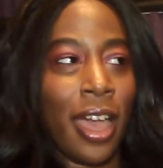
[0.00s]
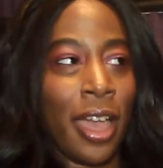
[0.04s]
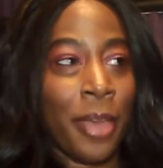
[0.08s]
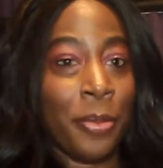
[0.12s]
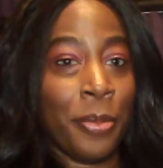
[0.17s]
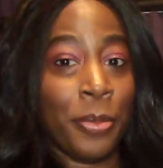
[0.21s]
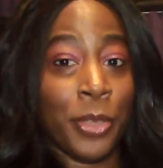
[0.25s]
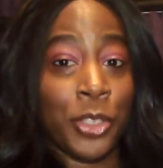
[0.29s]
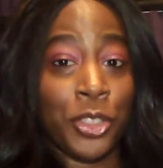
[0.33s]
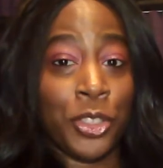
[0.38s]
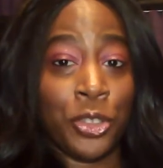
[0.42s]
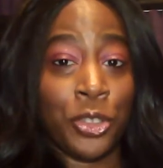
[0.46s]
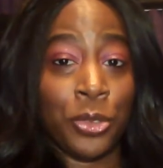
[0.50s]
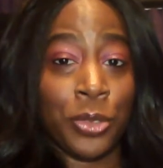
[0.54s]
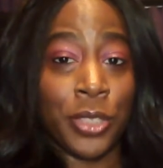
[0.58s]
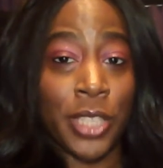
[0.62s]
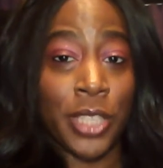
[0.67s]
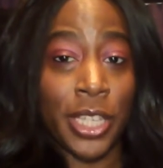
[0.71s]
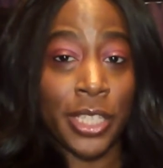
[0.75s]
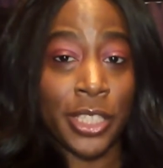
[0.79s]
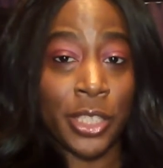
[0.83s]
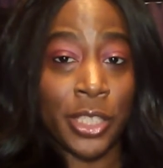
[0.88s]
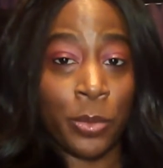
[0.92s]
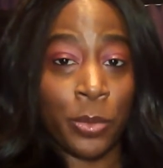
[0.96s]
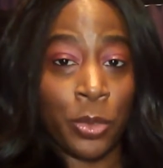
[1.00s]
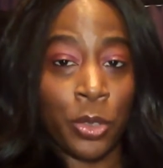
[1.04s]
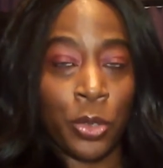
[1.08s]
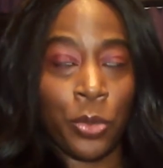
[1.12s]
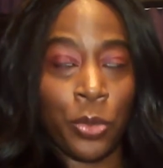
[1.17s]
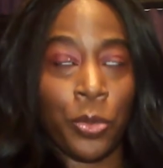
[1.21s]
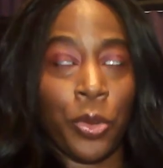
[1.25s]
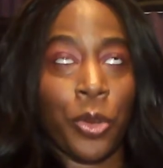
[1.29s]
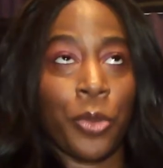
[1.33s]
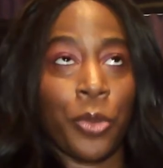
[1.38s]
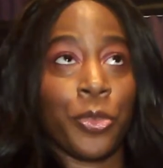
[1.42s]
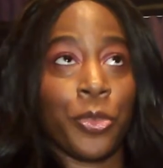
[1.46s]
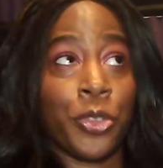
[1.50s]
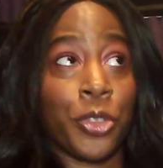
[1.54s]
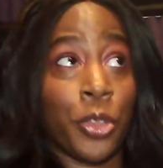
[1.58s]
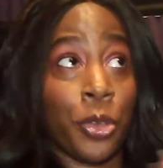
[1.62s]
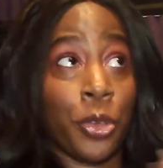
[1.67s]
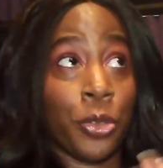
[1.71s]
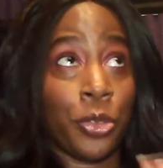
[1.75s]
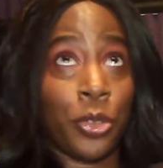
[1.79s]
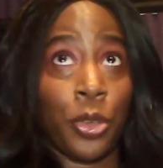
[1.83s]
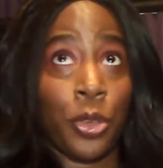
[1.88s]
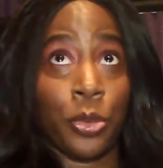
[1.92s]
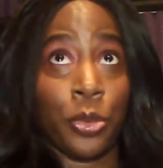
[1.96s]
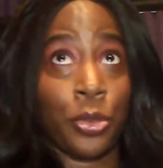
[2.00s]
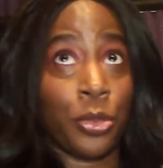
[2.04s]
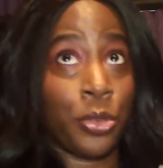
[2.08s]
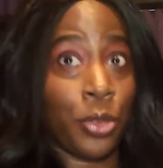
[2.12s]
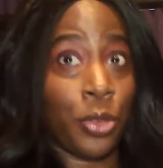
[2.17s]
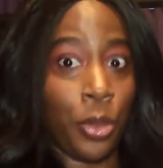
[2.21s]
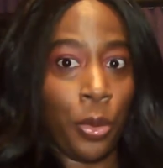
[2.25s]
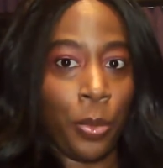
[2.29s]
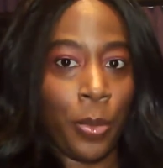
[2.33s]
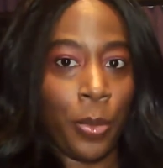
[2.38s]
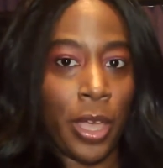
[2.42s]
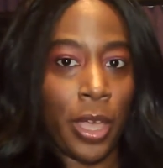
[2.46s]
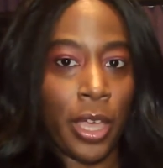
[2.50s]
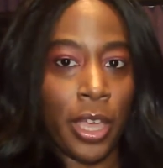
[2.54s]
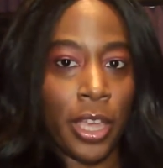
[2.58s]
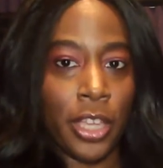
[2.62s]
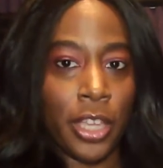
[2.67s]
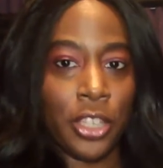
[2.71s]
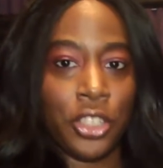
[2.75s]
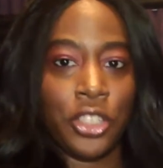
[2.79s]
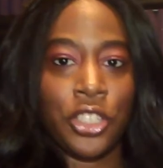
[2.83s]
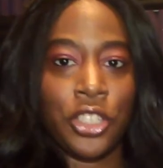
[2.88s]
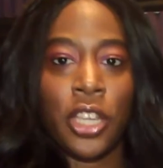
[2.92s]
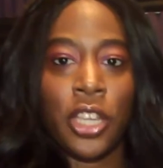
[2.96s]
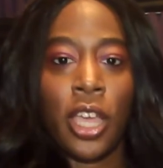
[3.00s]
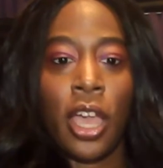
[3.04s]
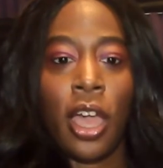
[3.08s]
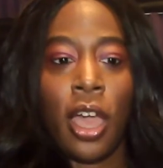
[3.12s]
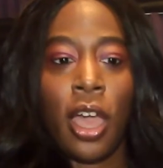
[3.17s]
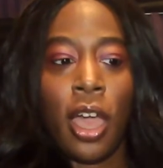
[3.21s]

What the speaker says: I missed you sexy bookworms so much.